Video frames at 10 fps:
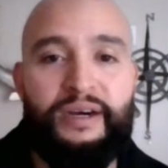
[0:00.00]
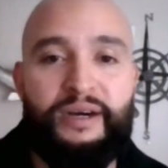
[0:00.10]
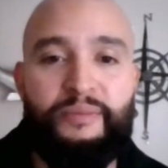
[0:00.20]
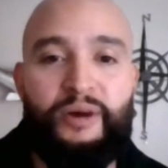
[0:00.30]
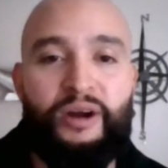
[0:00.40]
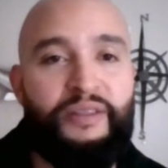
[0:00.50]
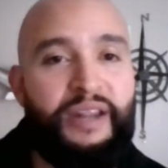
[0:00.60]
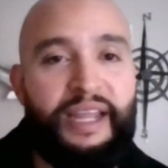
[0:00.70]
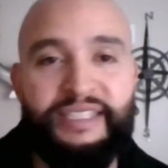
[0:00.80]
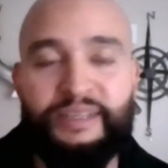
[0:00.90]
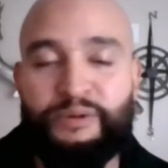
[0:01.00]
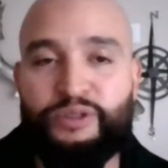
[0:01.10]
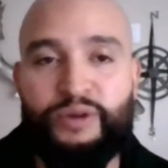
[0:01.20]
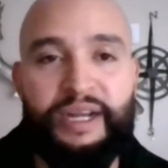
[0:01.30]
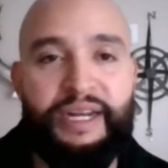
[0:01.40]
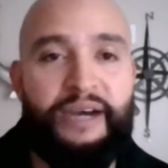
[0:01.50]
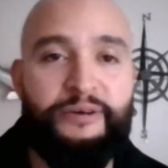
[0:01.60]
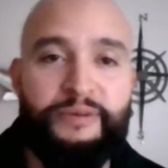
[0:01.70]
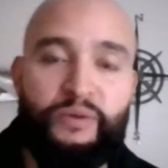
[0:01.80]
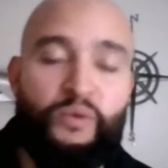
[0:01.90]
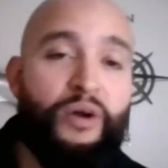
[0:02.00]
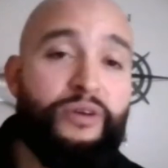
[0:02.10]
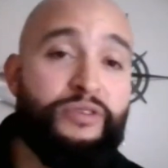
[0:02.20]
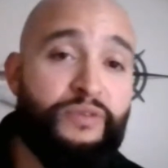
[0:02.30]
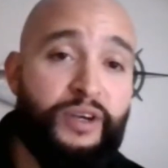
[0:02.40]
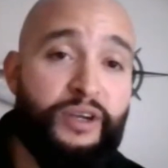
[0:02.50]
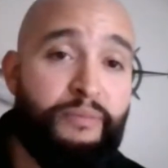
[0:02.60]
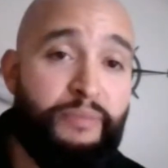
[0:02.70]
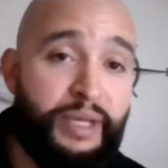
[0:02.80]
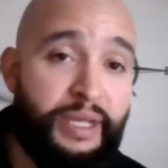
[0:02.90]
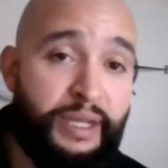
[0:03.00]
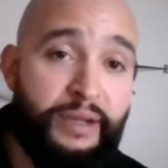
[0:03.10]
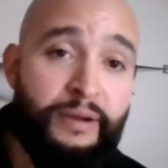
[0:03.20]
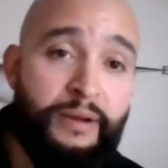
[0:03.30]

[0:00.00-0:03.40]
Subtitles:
All of the lakes that were drying out, and water is a very big